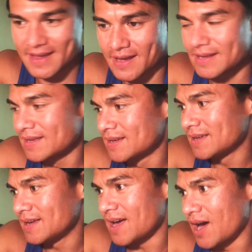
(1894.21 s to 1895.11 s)
Yeah,
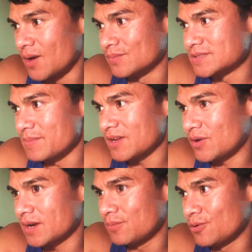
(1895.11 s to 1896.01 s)
um, some
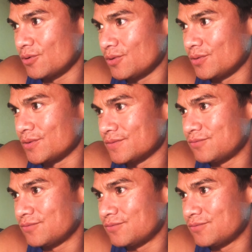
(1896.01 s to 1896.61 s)
incredible